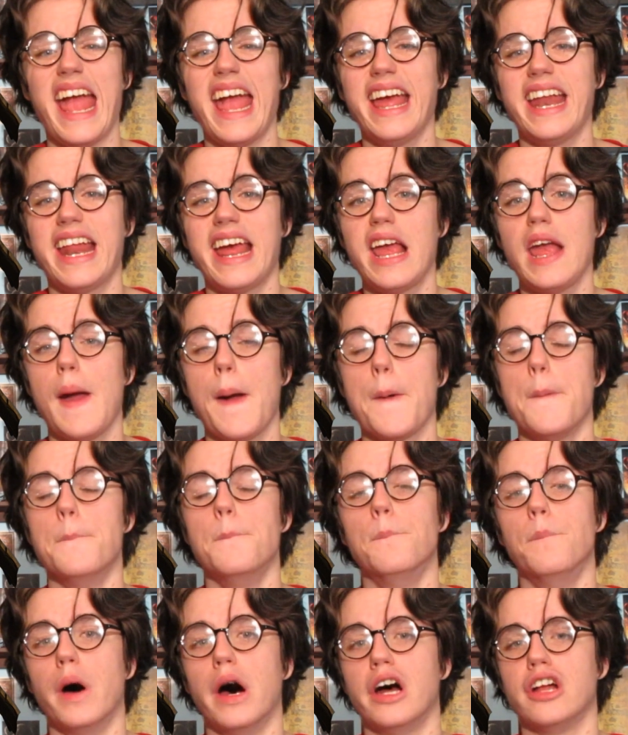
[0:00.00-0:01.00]
in a
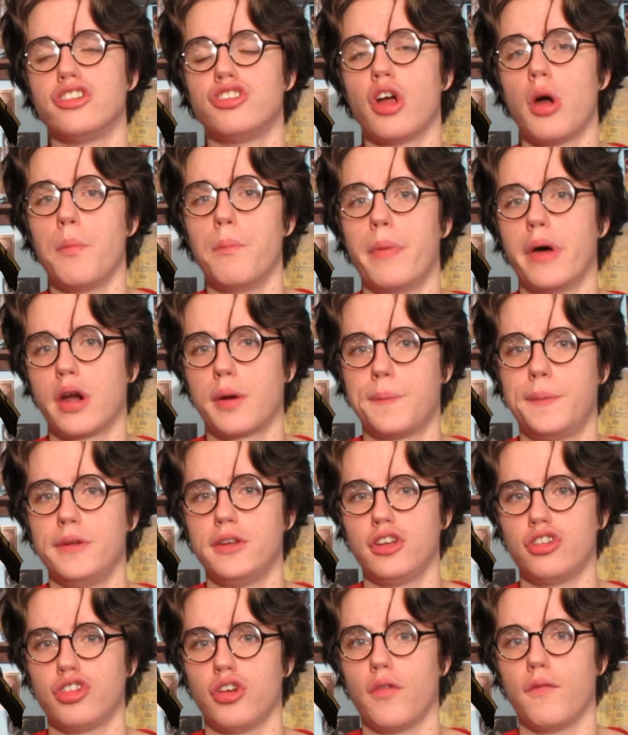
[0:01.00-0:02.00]
much better
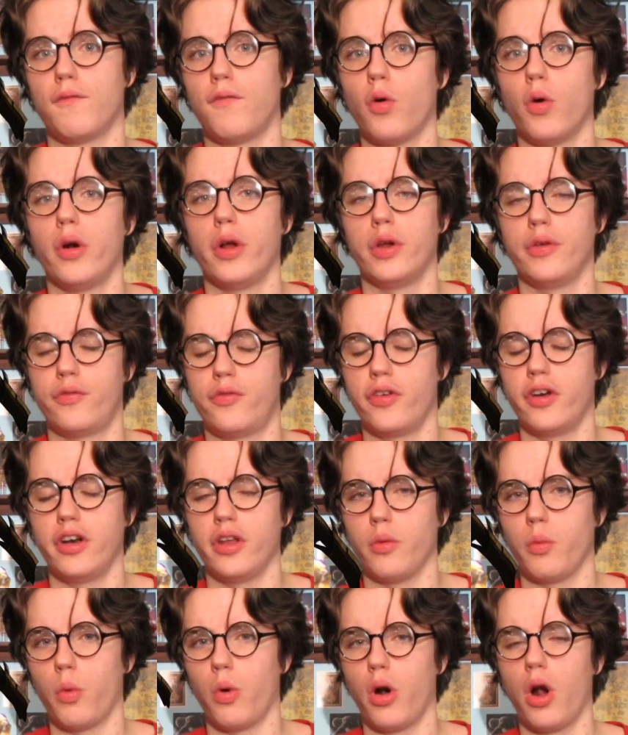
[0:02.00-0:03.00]
position for
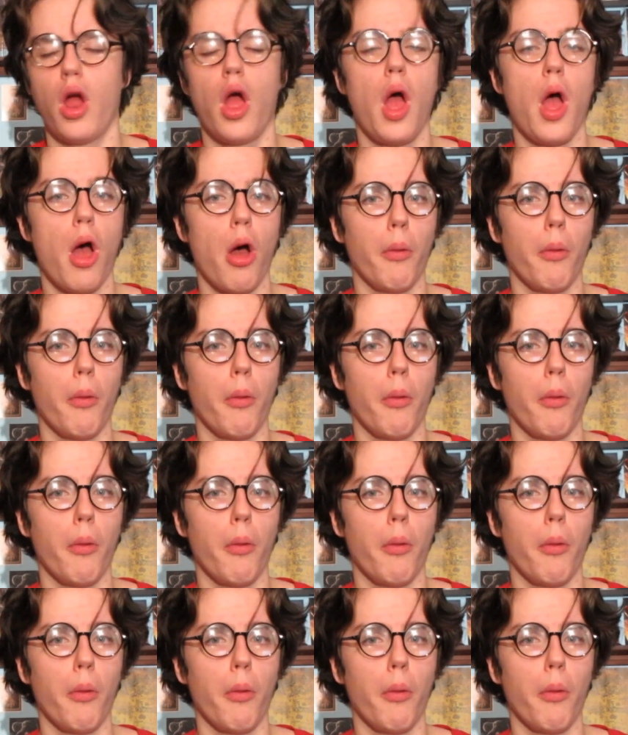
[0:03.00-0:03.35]
Infinity War.